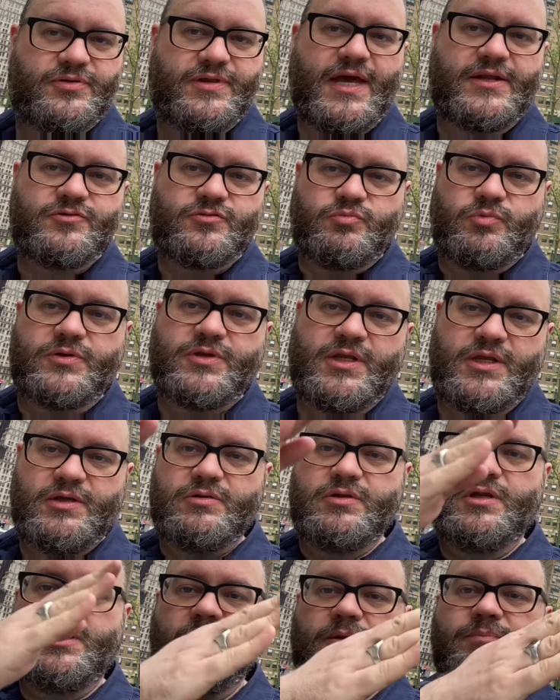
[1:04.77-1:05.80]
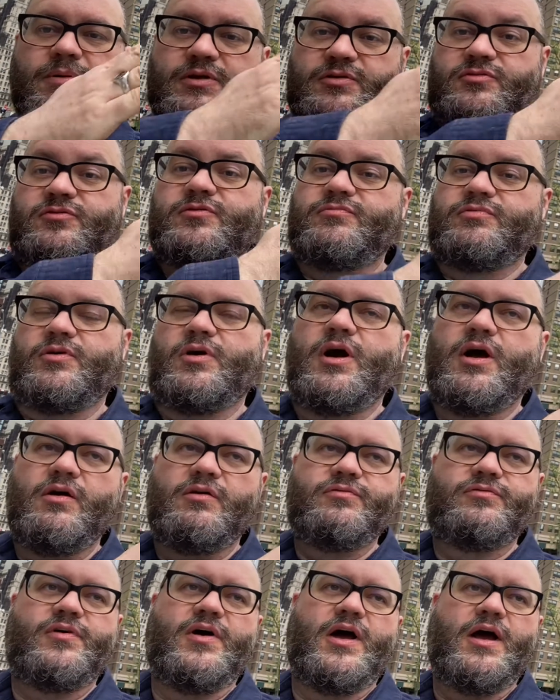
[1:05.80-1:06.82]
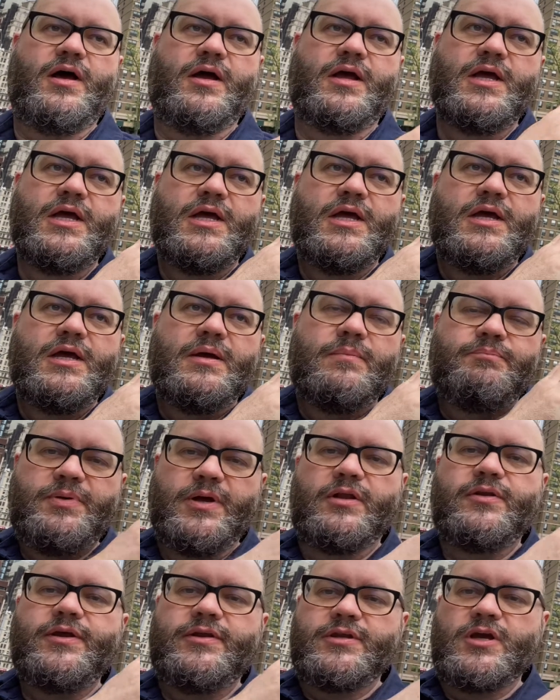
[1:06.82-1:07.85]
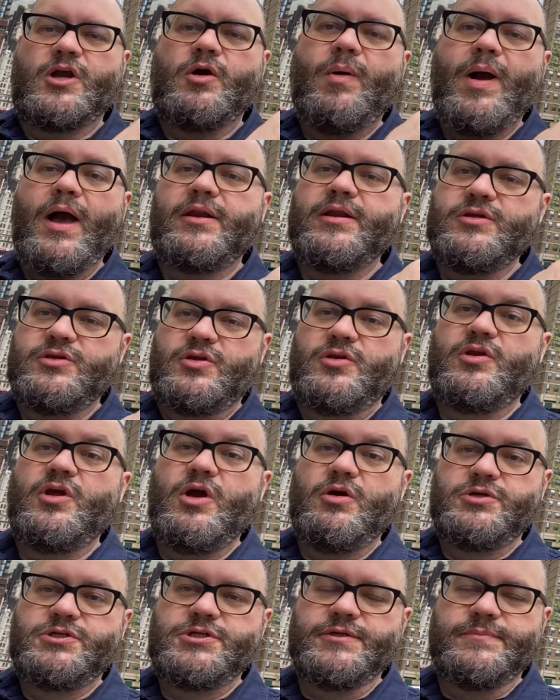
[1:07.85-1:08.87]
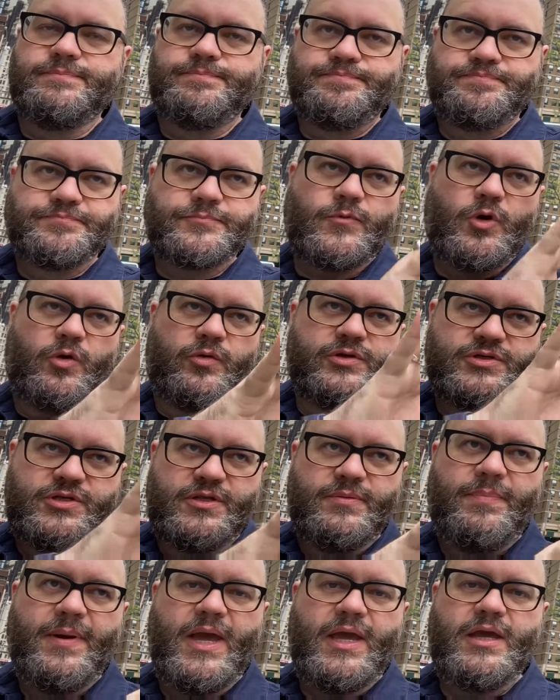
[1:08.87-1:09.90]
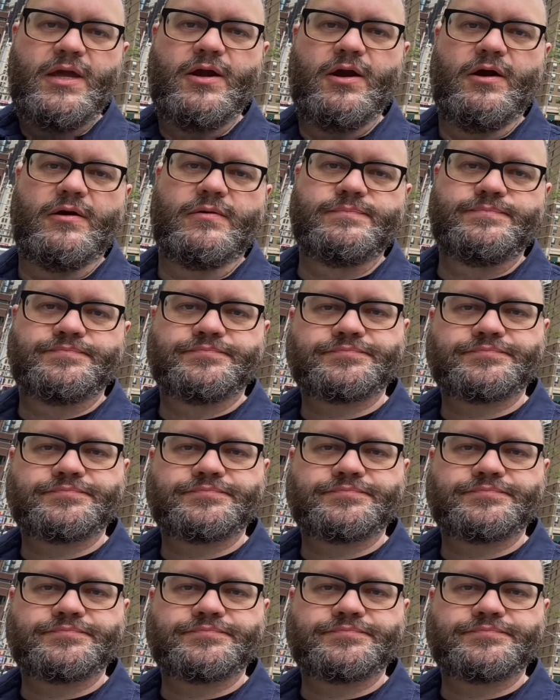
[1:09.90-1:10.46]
That's what the pieces of building that go out into the ocean or into the bay here,